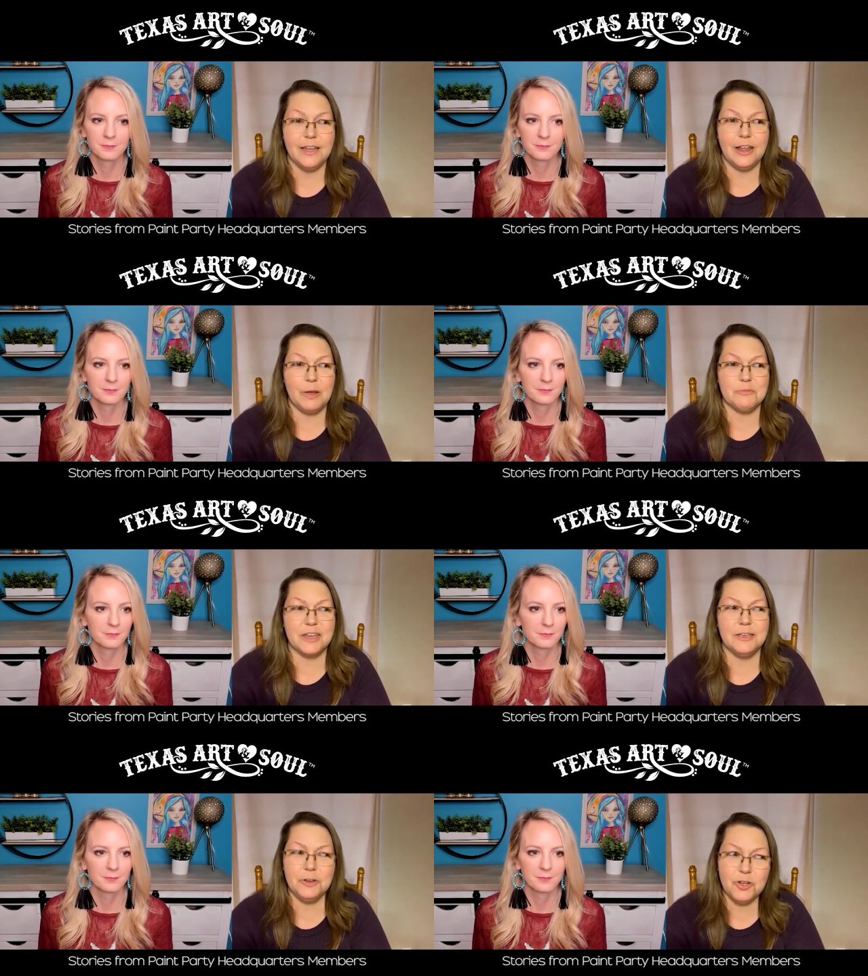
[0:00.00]
Speaker 1: And I'm
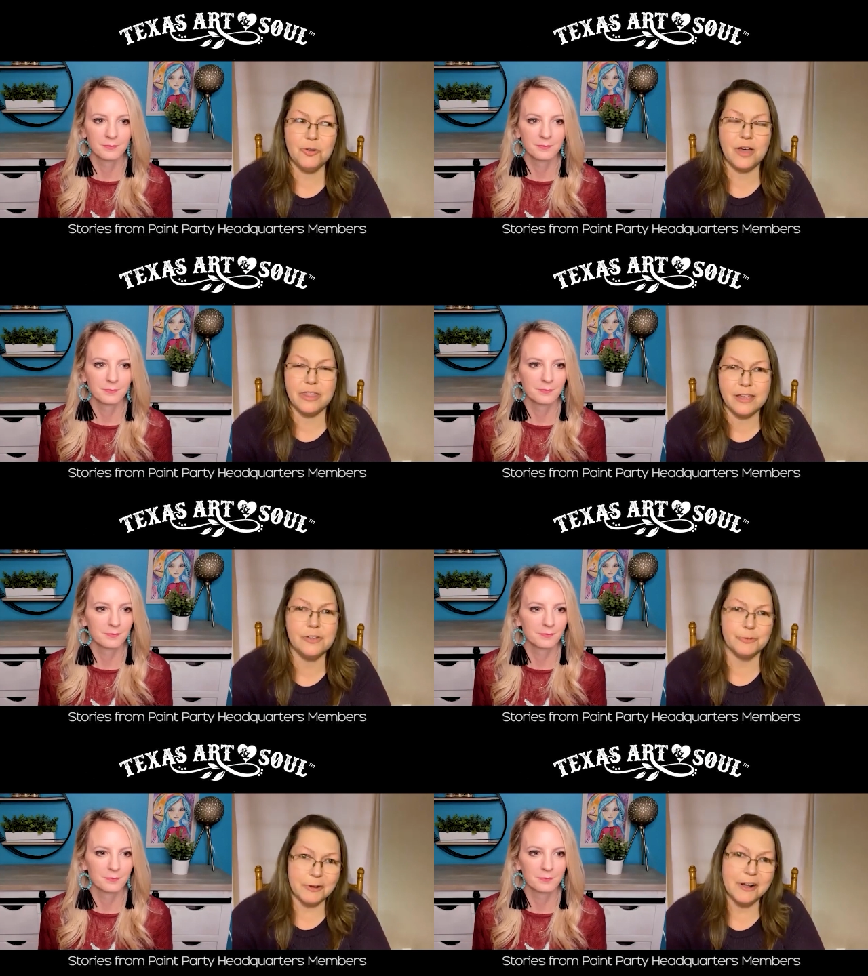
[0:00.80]
like, you know, I
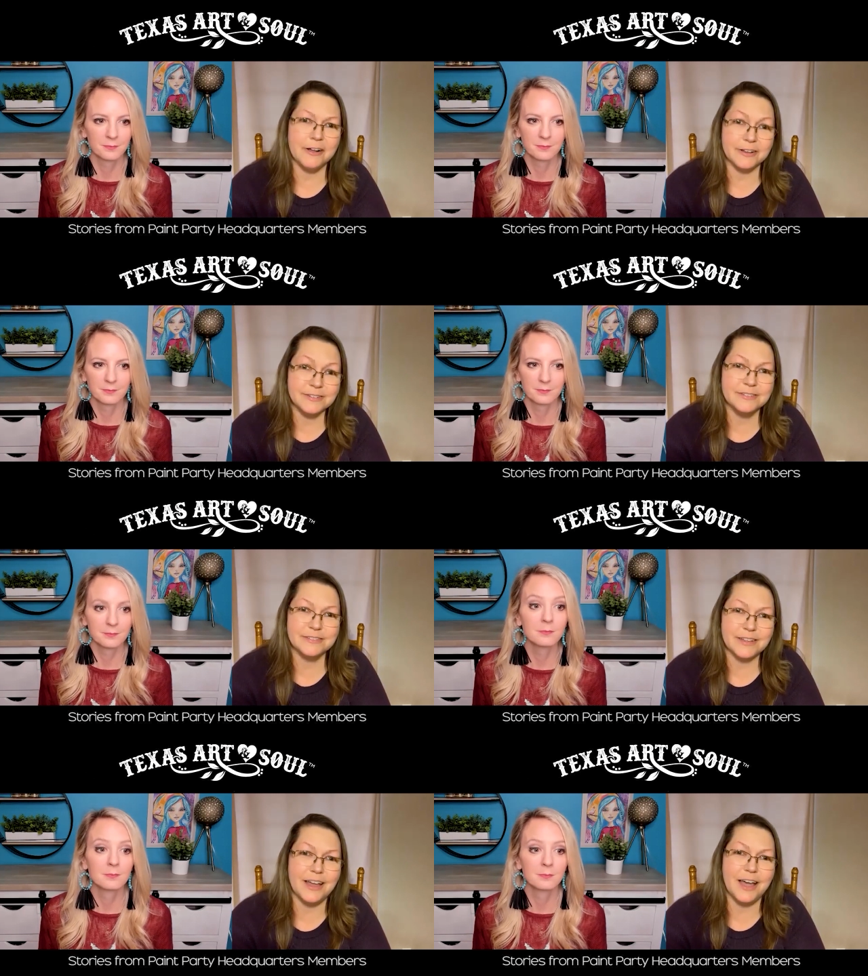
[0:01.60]
think you're wrong.
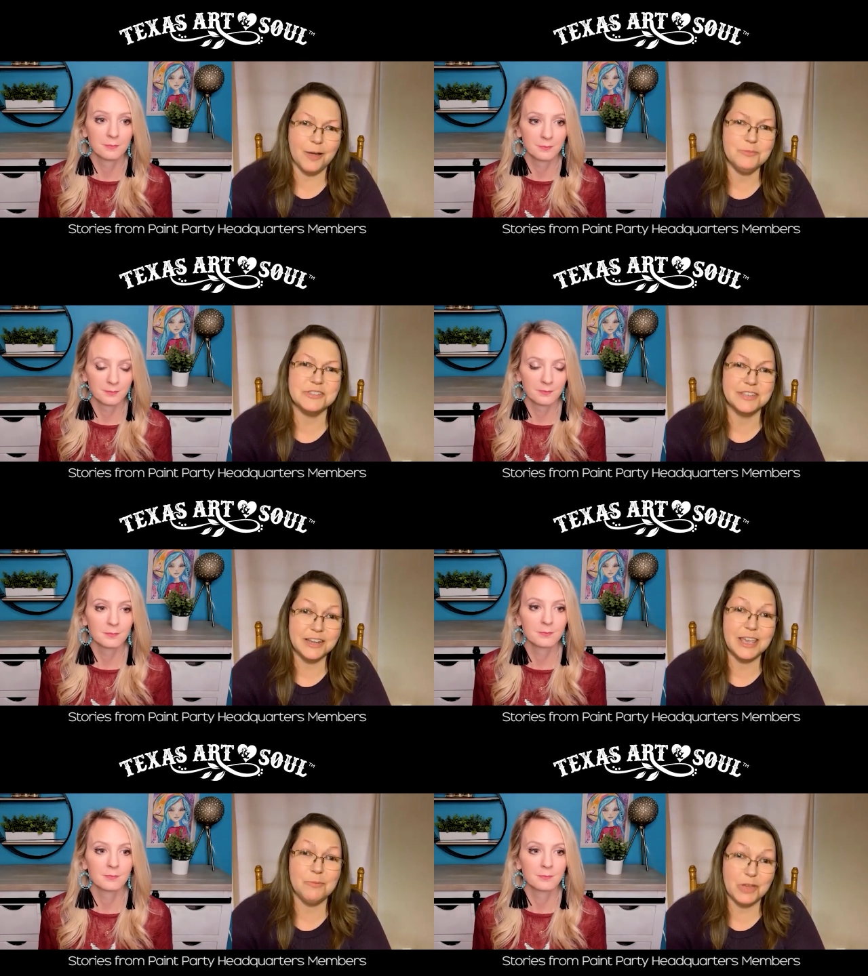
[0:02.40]
I, I'm just
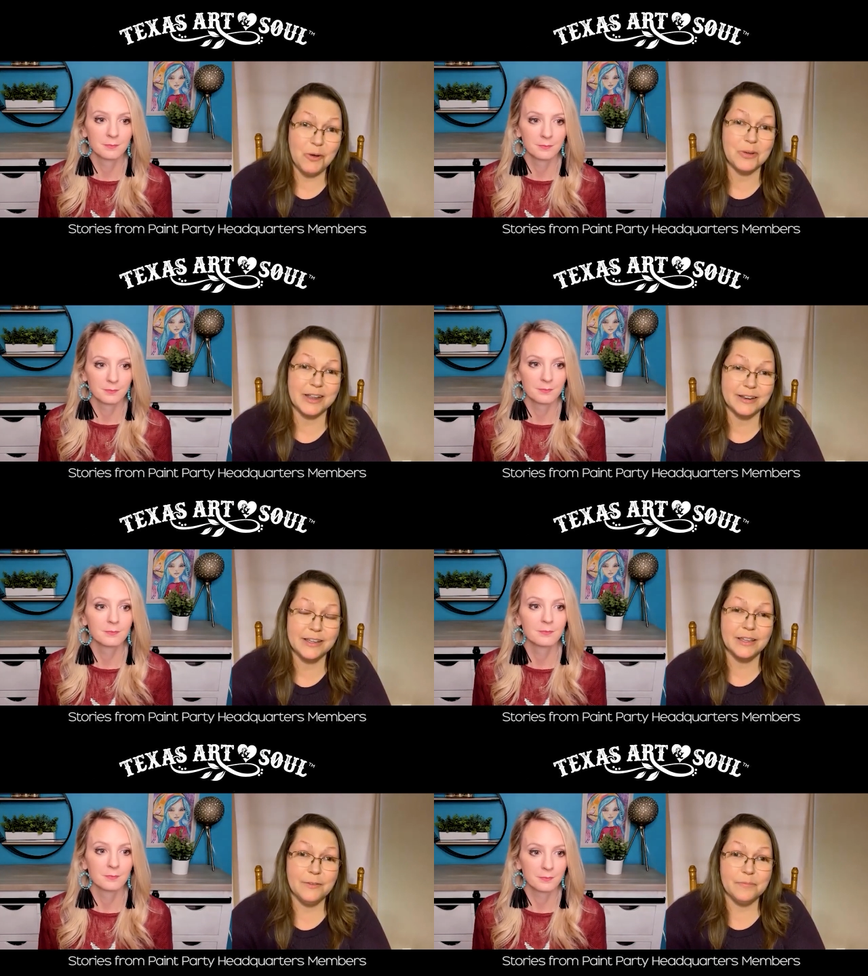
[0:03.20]
going to keep going.
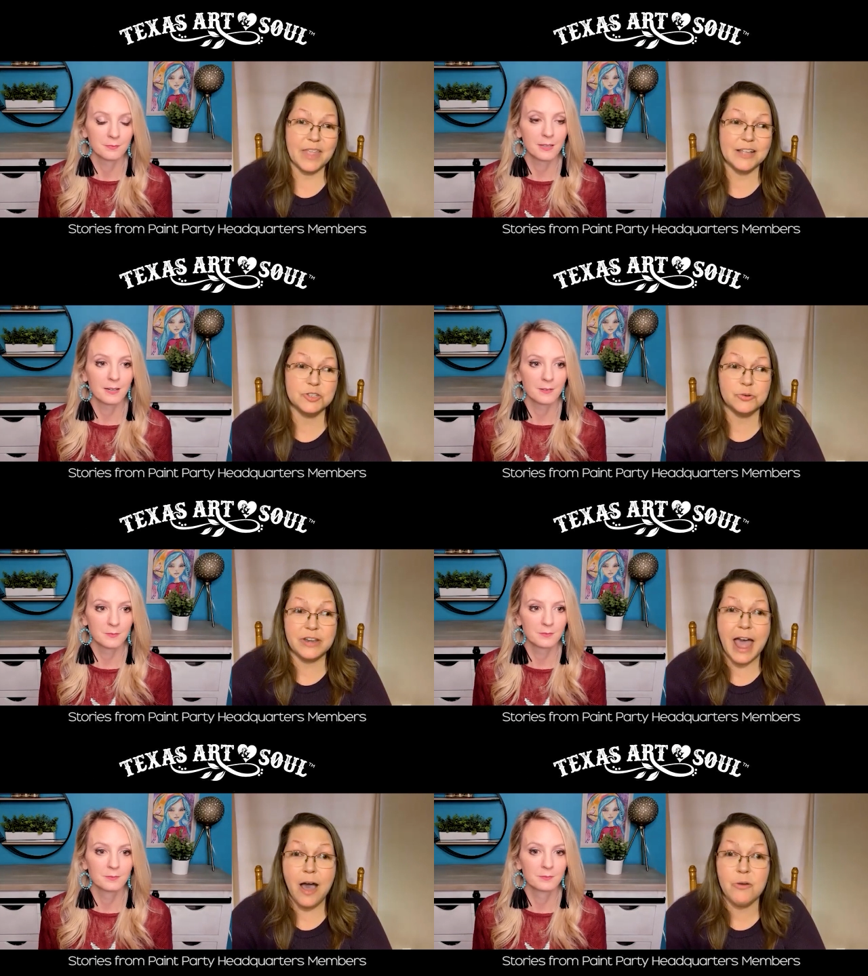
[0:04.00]
And so
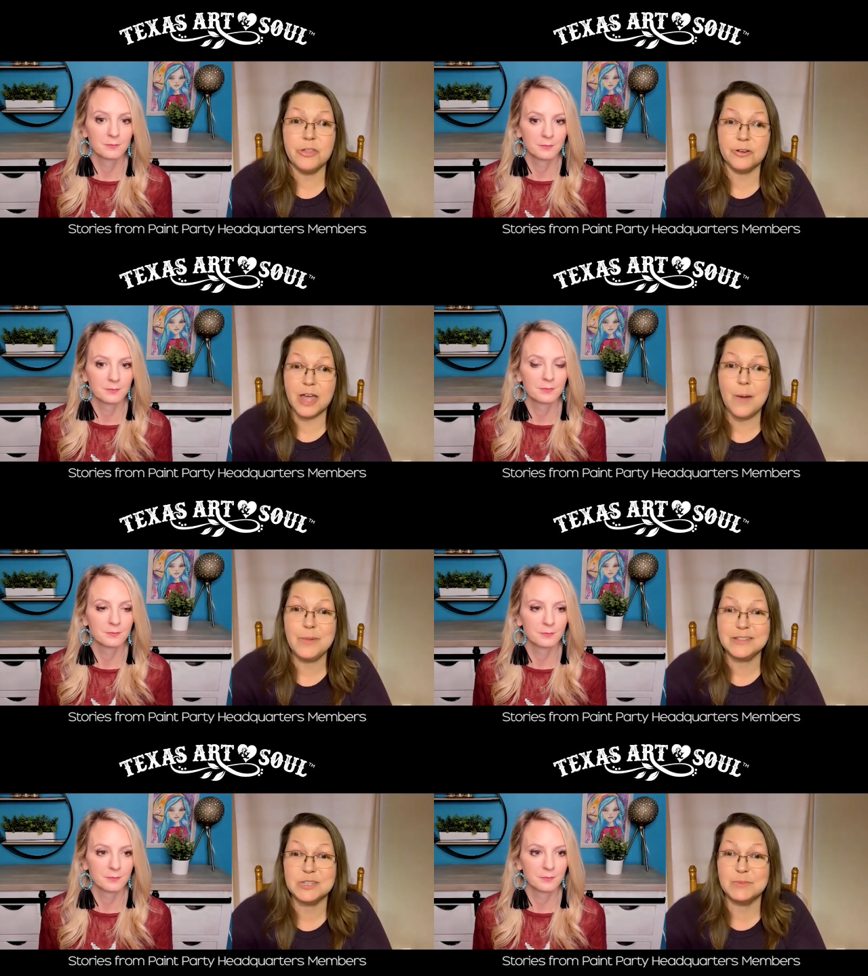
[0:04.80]
now they're
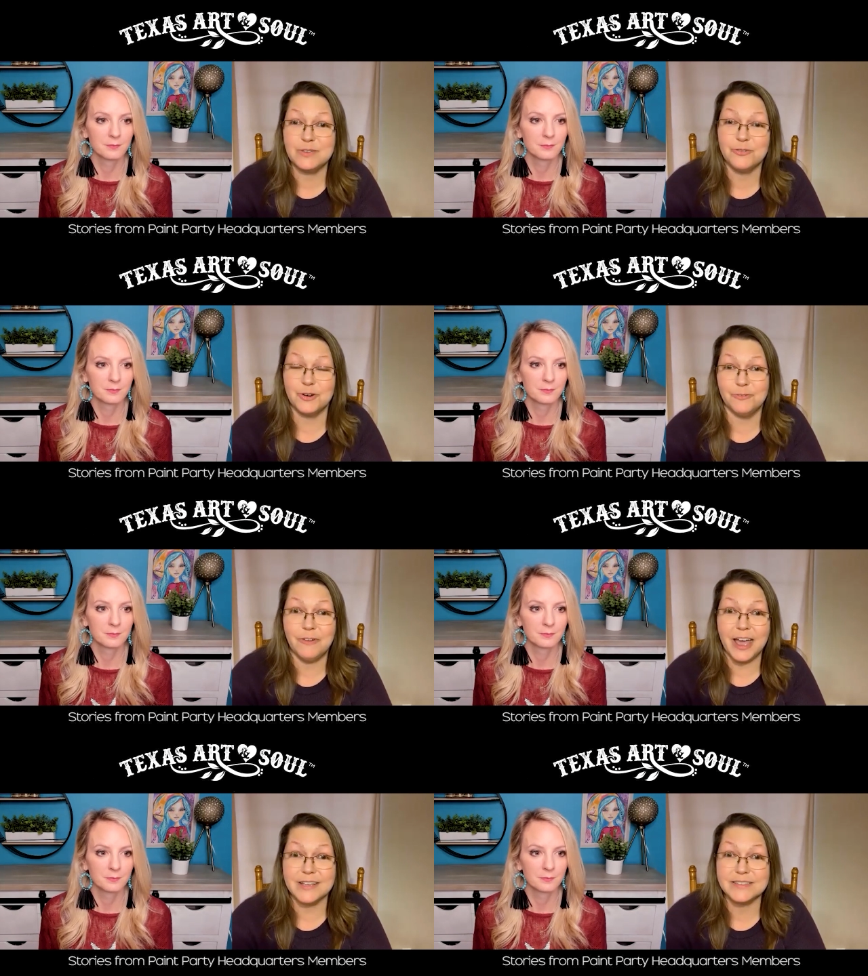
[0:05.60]
coming to me for
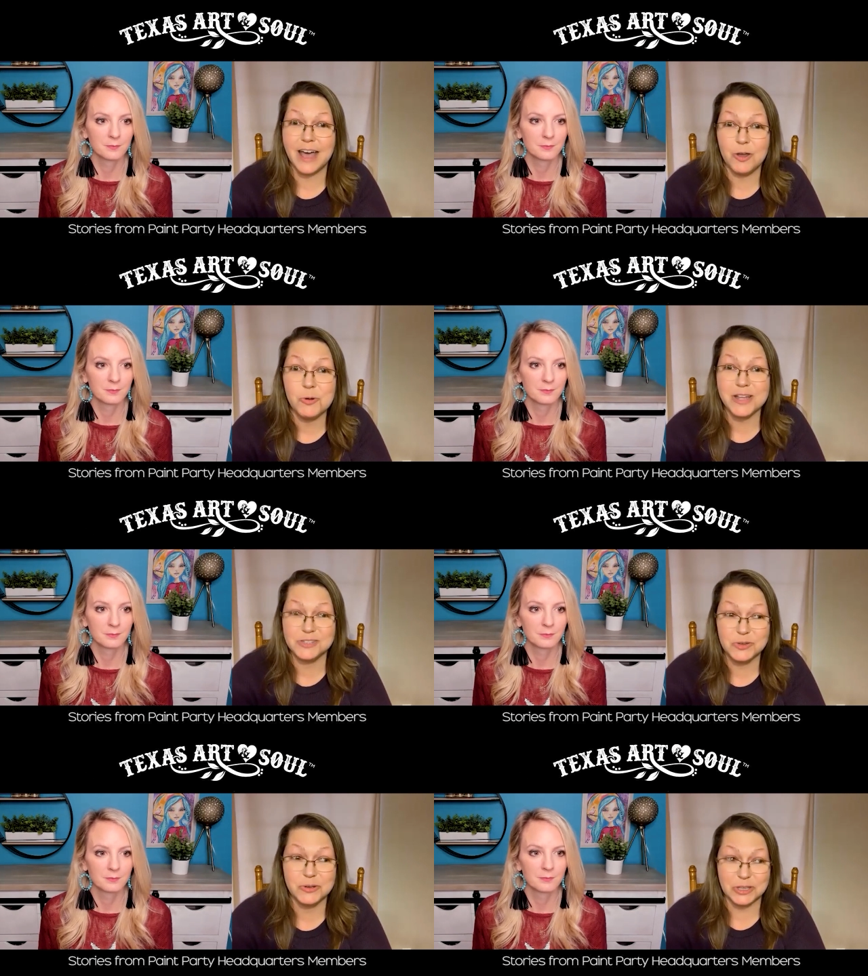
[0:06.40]
advice. How do I
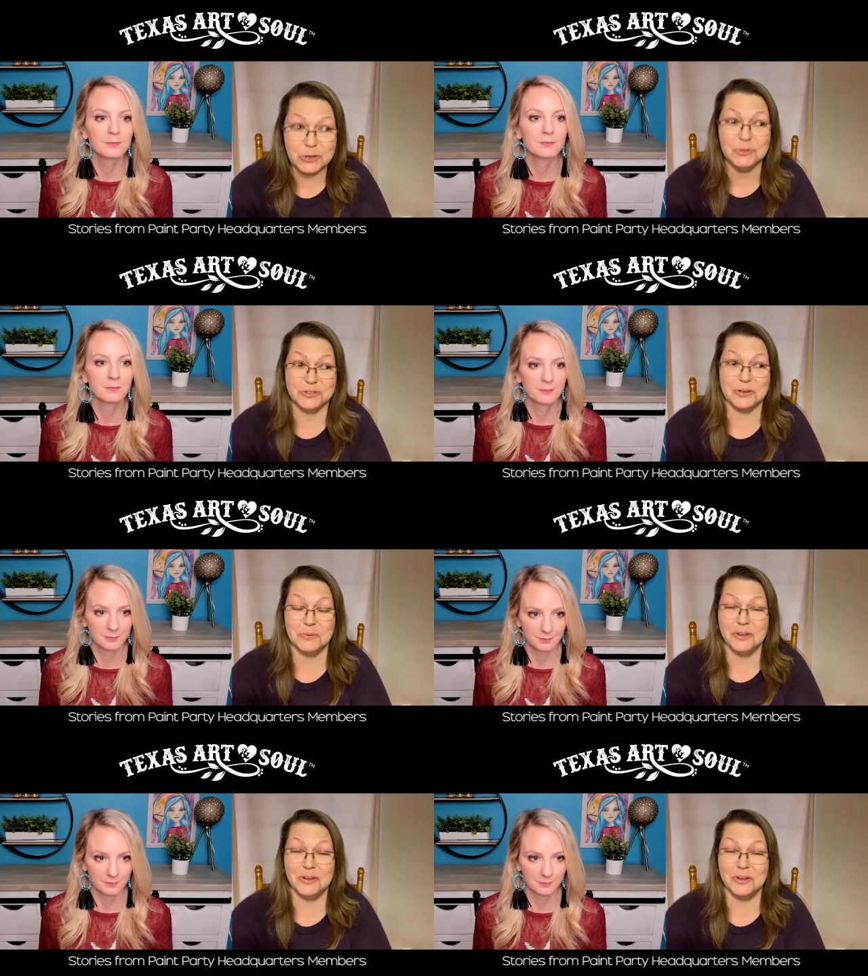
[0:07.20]
do what you do?